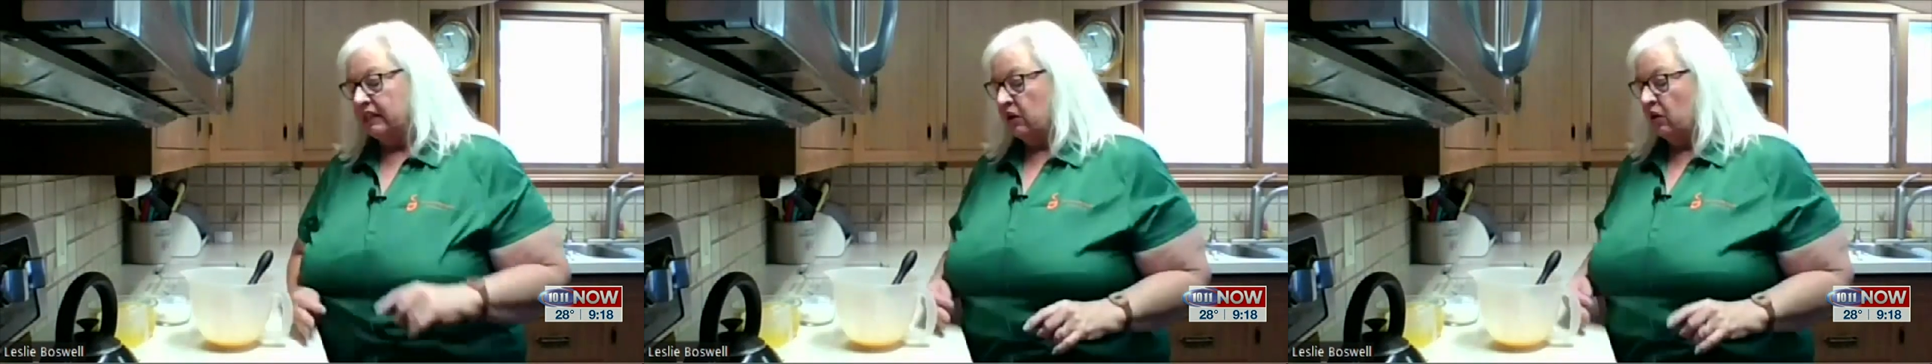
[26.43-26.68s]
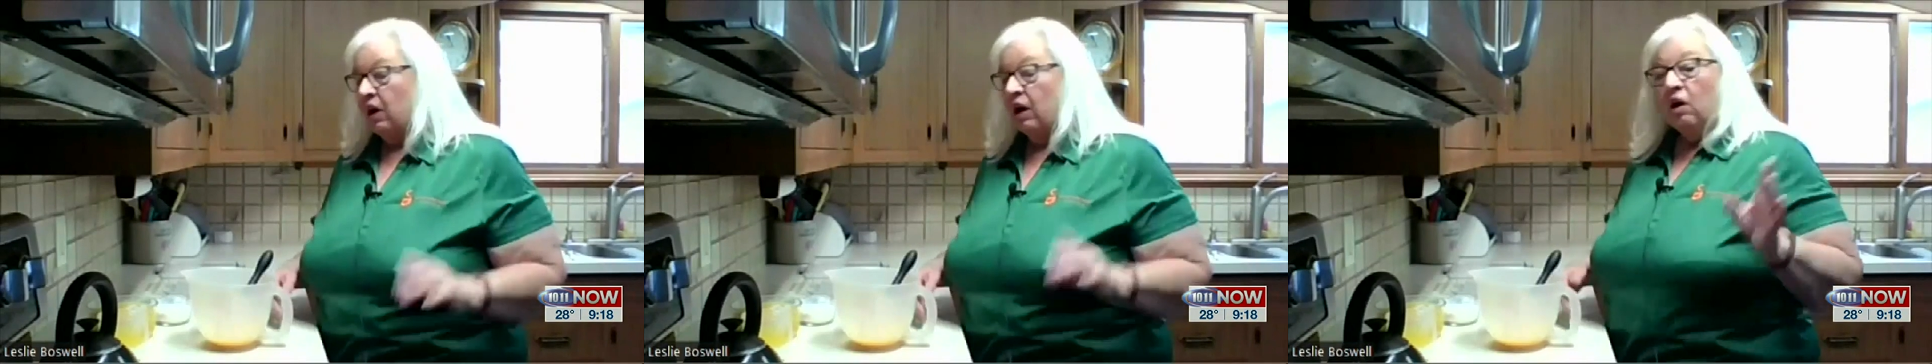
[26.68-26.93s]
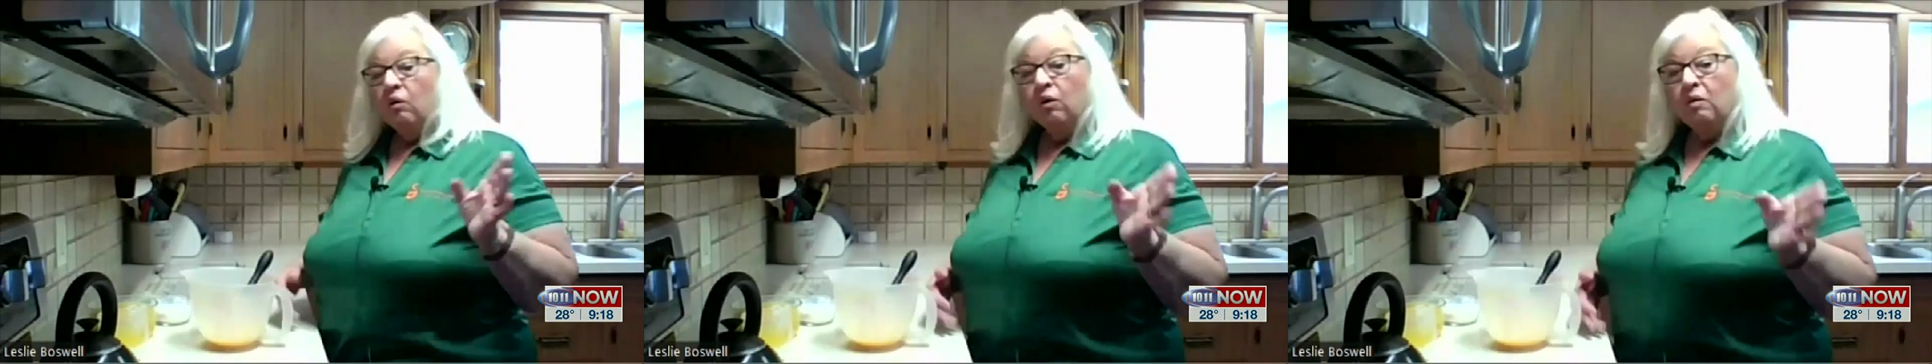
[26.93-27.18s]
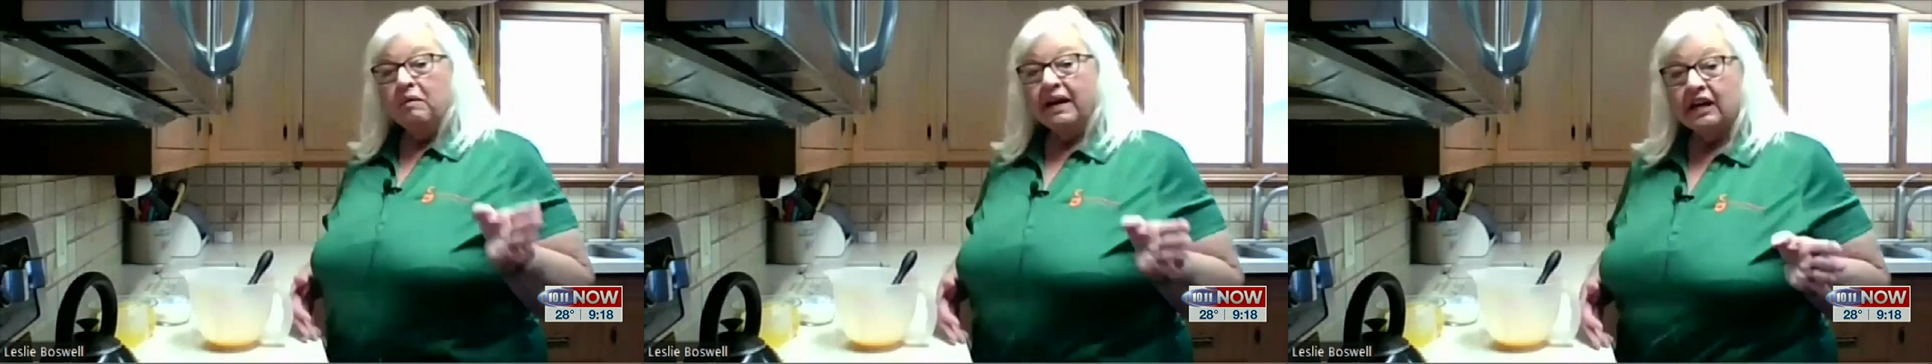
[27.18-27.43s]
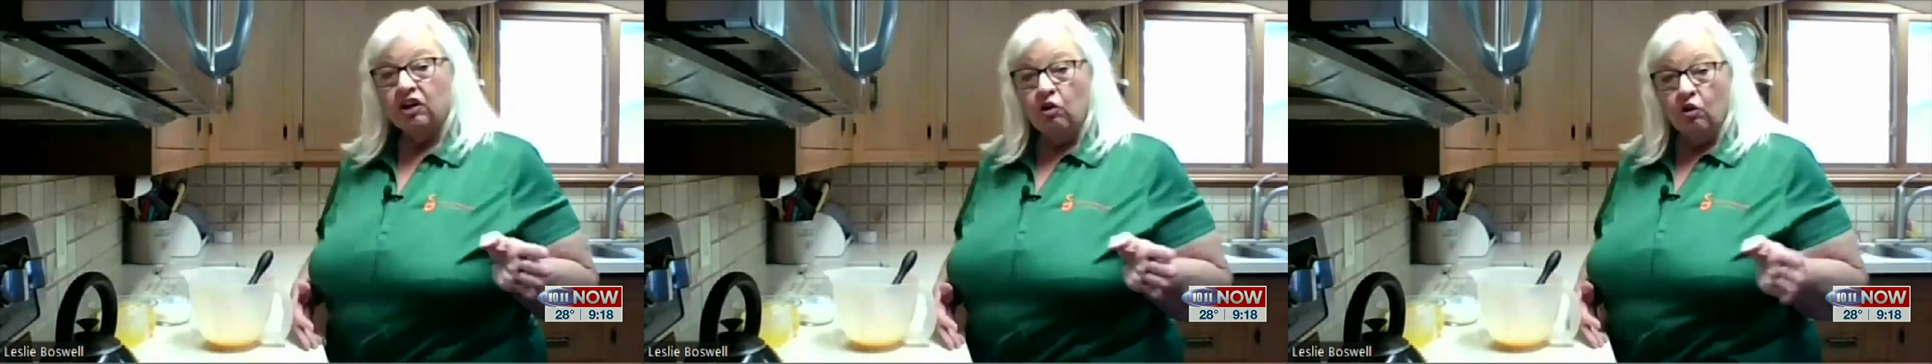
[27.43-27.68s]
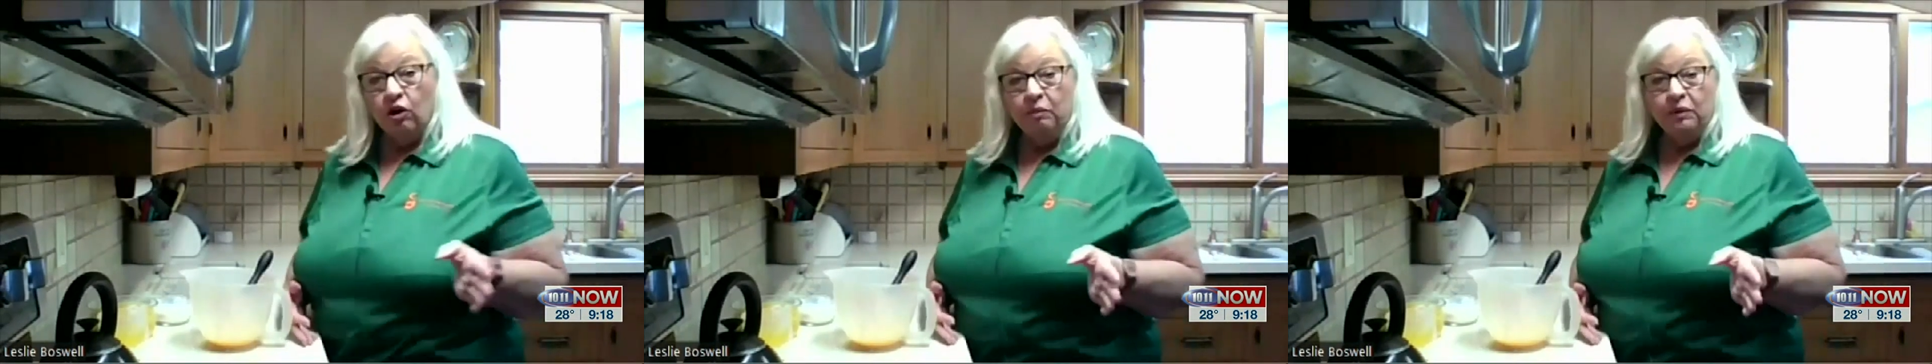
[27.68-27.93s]
So we're making
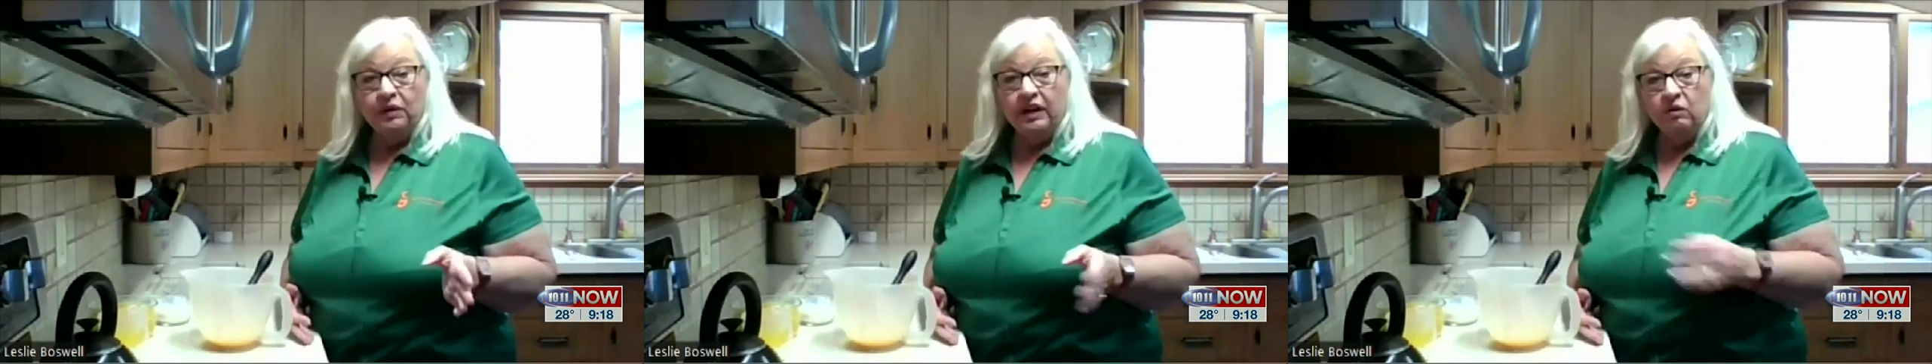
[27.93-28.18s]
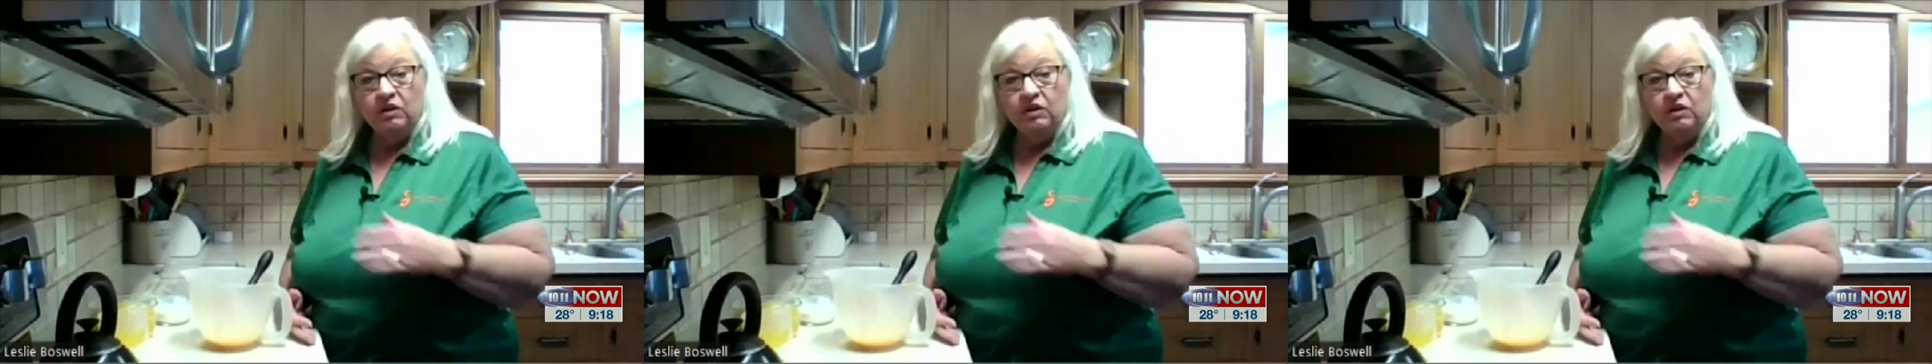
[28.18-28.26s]
corn pudding,